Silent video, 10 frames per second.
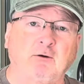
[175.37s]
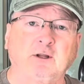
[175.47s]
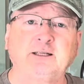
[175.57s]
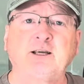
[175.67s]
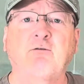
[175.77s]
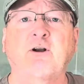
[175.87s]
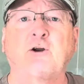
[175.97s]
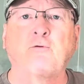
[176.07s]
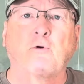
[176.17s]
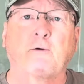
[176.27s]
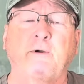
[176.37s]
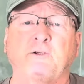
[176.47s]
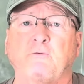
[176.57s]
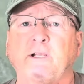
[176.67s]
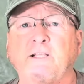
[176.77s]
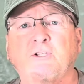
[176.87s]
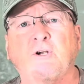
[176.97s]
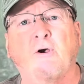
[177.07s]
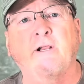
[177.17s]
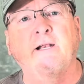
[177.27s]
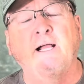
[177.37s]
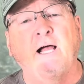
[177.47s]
let's get over here on the workbench. We'll get started.